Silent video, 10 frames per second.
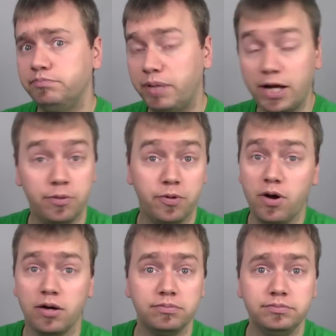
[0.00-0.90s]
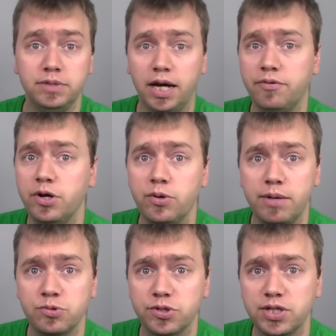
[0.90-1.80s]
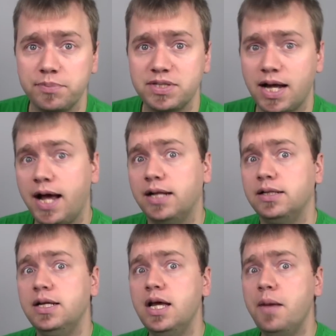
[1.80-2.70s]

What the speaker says: but I could be wrong. You never know, Games Workshop style.